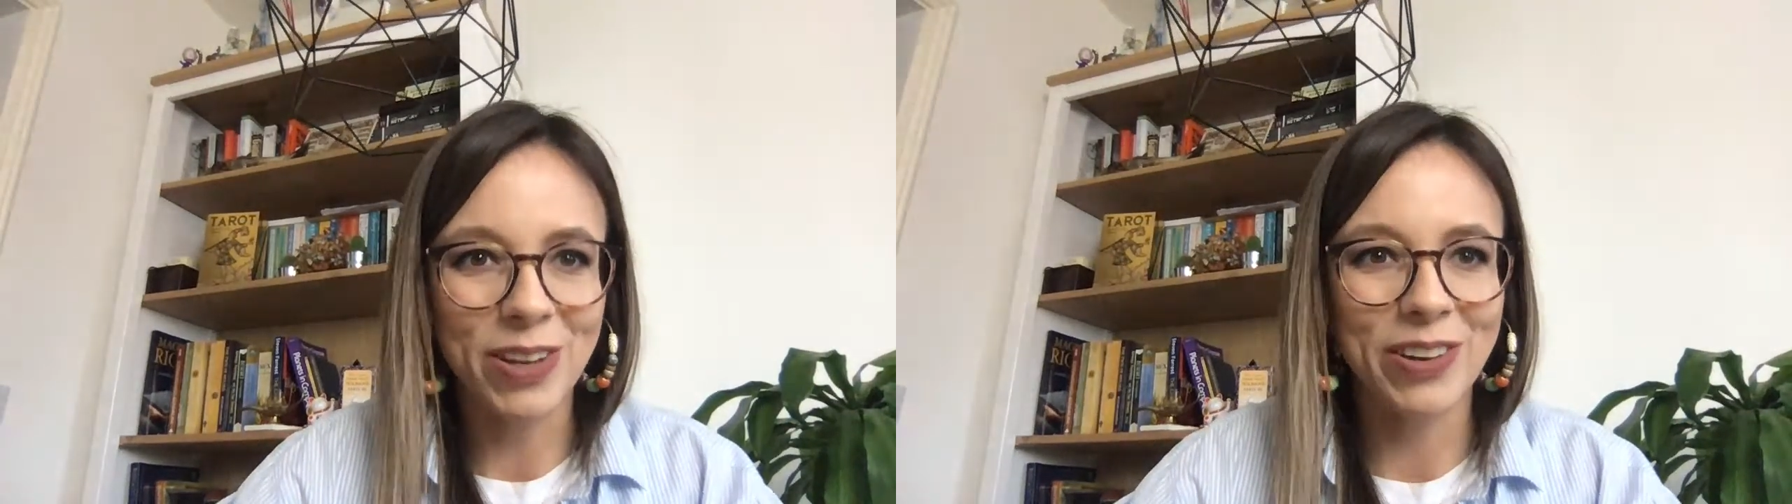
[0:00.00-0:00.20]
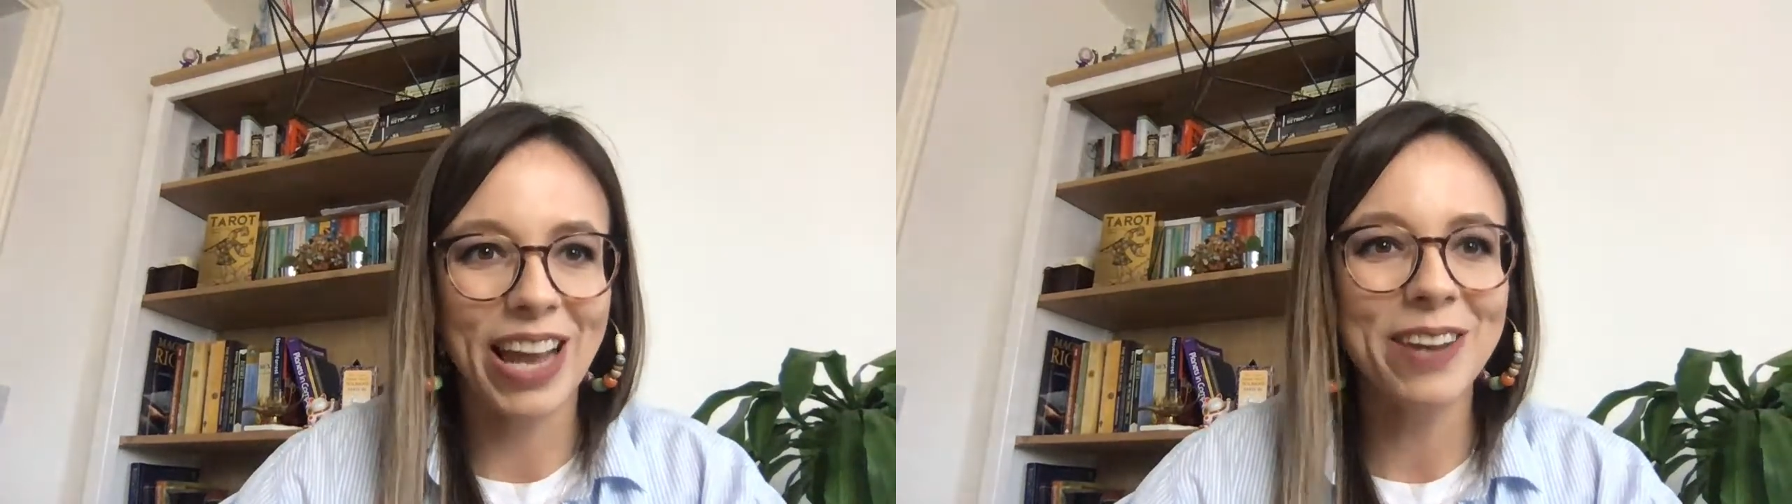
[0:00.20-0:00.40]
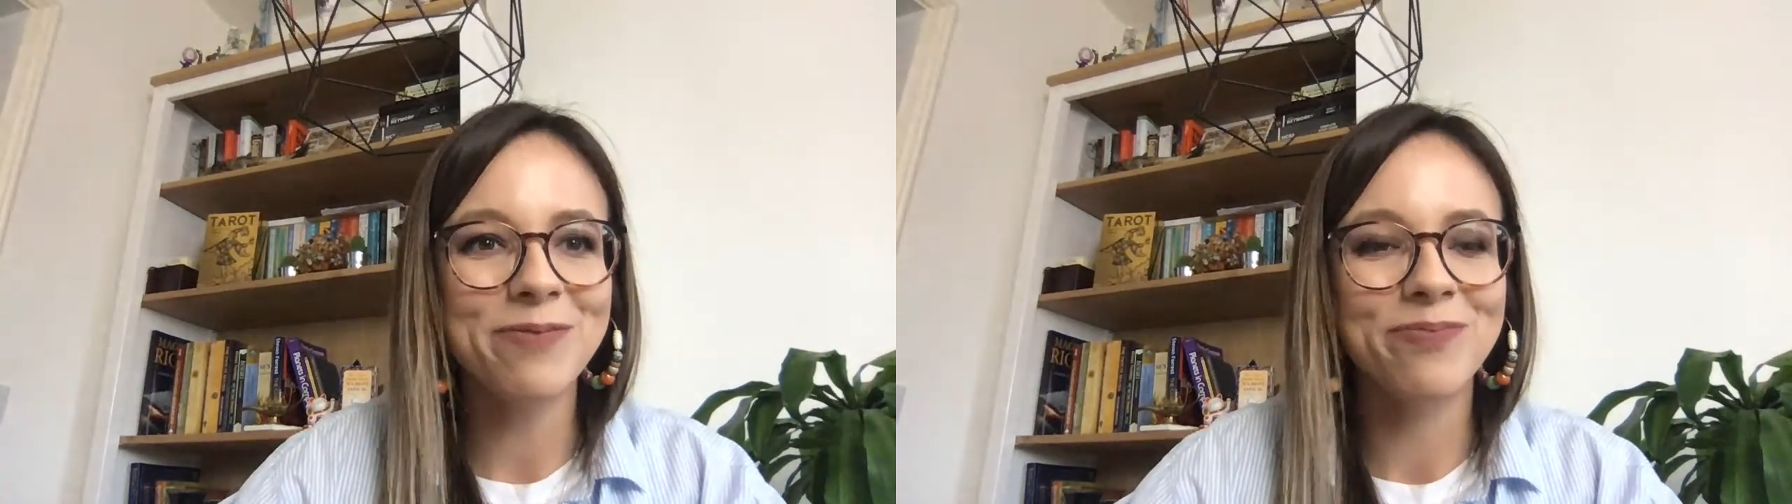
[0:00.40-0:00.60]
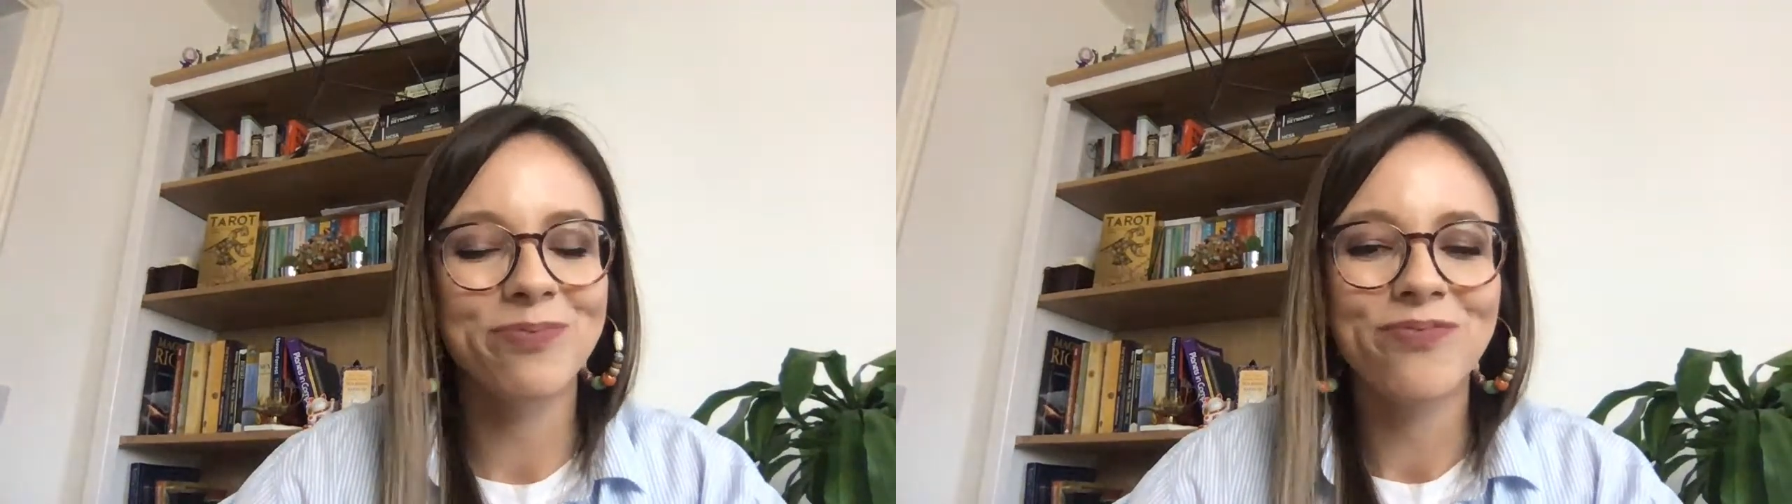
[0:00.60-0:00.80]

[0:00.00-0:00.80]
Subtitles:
Okay.